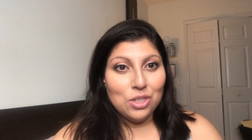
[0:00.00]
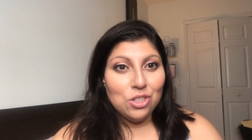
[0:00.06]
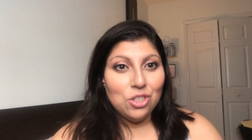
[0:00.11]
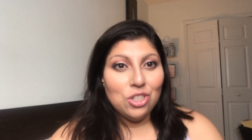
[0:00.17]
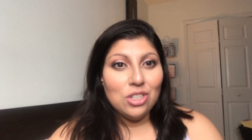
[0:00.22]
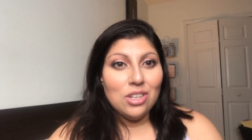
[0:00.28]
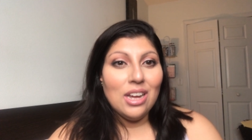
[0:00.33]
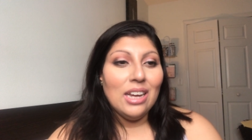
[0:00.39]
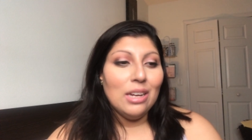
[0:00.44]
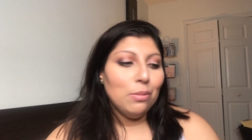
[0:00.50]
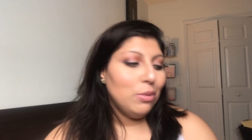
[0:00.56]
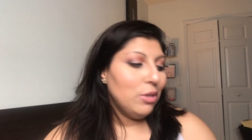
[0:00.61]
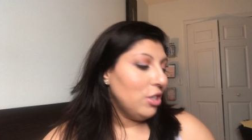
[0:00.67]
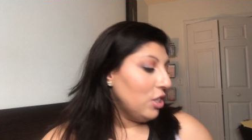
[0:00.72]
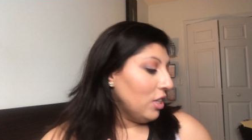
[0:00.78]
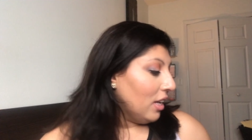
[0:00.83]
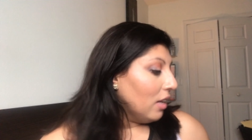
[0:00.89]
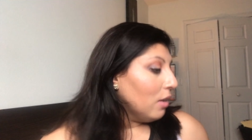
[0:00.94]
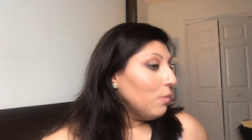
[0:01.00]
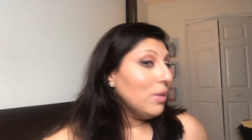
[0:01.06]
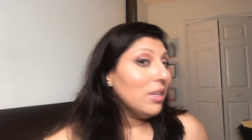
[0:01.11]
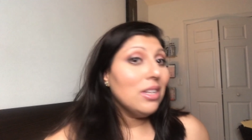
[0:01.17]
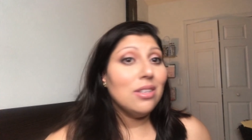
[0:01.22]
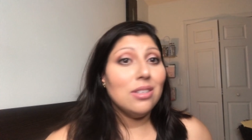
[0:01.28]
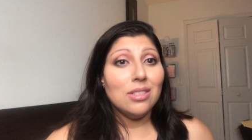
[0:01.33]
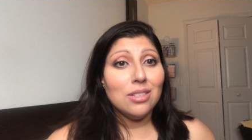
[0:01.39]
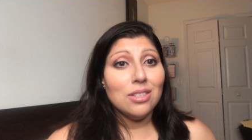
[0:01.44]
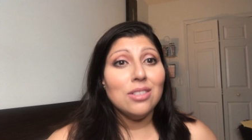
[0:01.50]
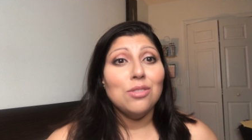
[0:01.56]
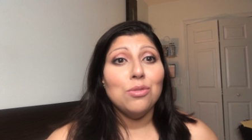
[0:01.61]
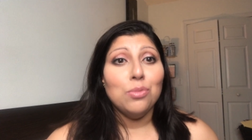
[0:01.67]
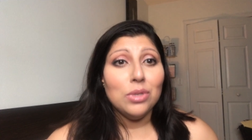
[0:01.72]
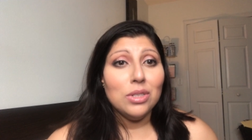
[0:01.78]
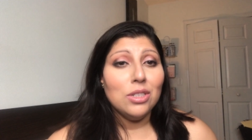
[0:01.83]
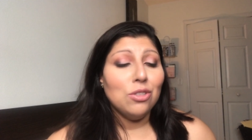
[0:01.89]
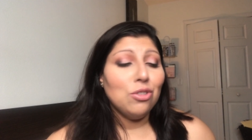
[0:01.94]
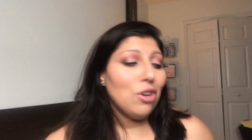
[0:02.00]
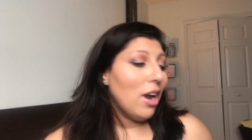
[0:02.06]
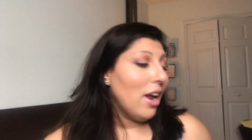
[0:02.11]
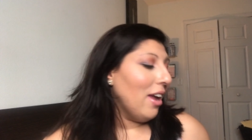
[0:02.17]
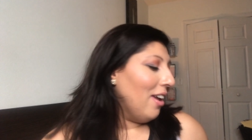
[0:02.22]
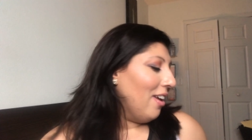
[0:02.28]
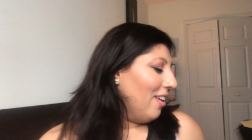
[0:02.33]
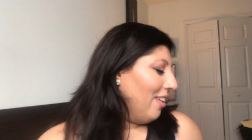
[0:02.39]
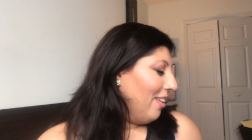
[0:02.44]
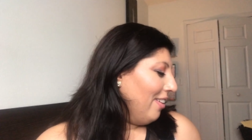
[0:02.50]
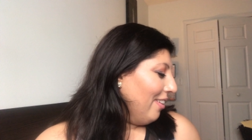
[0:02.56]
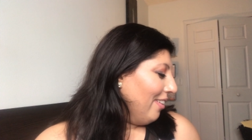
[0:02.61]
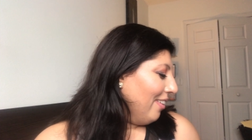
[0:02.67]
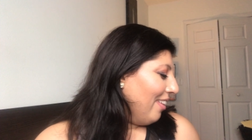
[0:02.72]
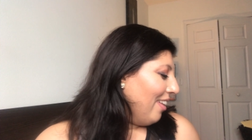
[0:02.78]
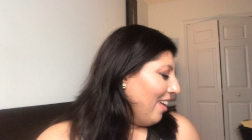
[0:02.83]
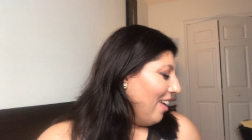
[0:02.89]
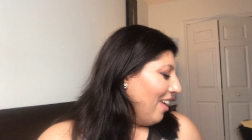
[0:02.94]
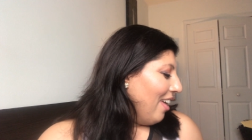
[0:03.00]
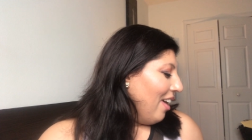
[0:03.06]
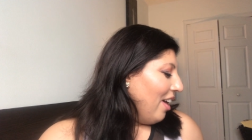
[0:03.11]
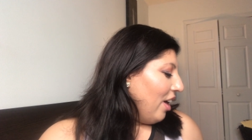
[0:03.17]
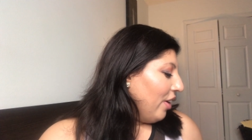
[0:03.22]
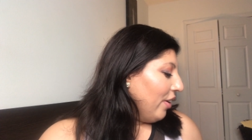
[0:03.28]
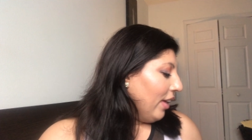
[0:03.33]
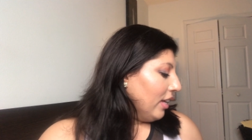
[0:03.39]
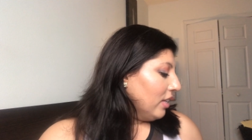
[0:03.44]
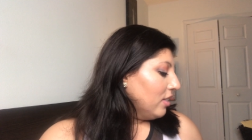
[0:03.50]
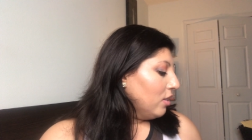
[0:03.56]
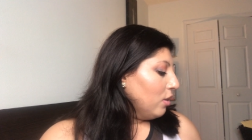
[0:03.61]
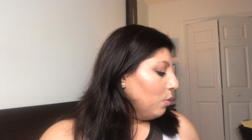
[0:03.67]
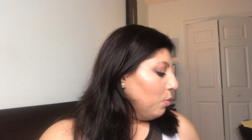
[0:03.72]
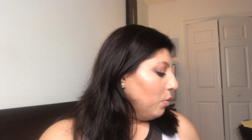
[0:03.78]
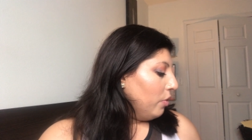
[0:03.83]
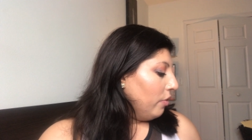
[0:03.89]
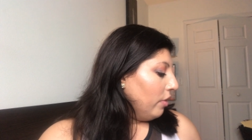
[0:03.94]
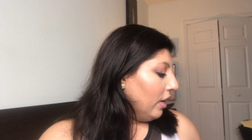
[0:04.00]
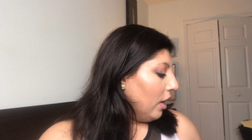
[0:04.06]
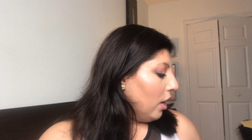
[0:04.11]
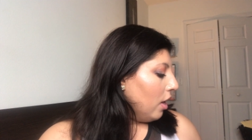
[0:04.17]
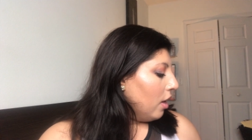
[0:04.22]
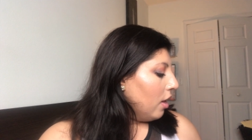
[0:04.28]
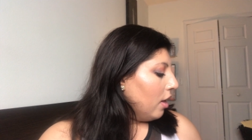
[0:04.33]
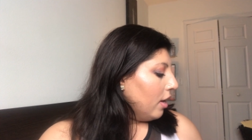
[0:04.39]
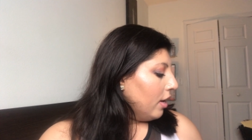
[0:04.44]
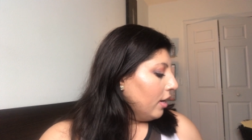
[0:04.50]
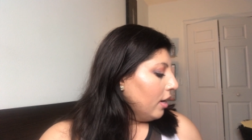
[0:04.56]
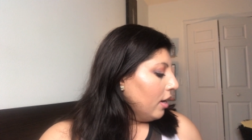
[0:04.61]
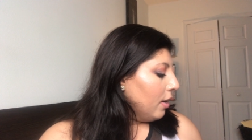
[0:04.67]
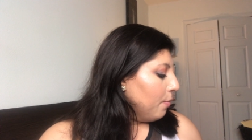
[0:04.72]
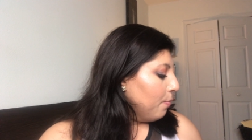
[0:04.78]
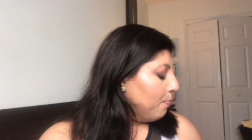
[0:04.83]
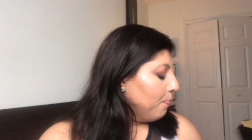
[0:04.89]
which I appreciate because it's really dry. Okay, so moving on,